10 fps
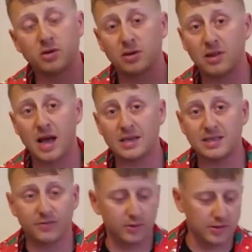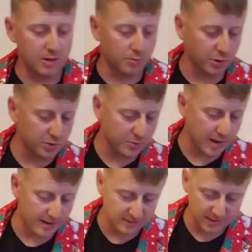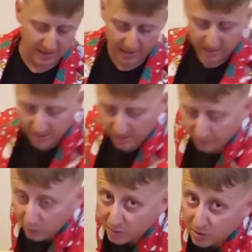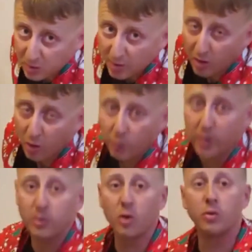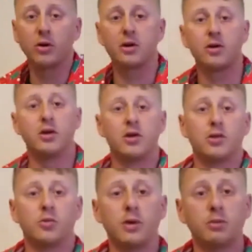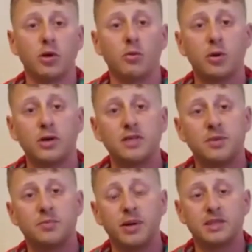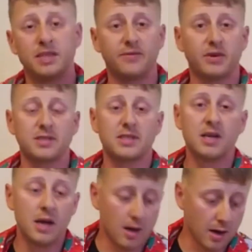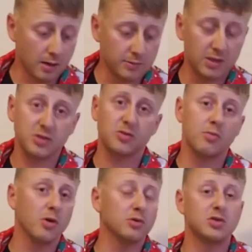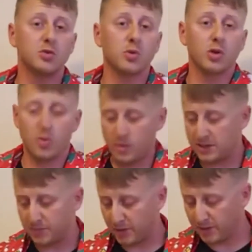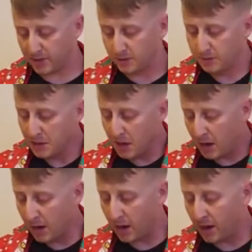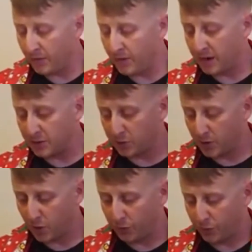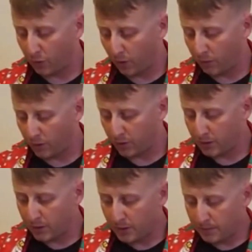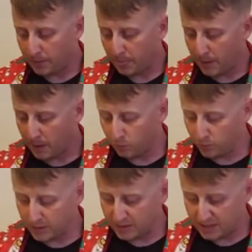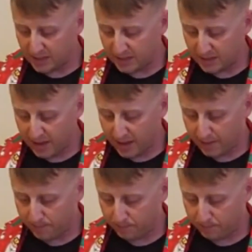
are a lot different than the books we have today. If you just look at our Weeblo book, the Weeblo book is a big difference. Just from those two alone, that's a big deal. And then as we go through our book, we see that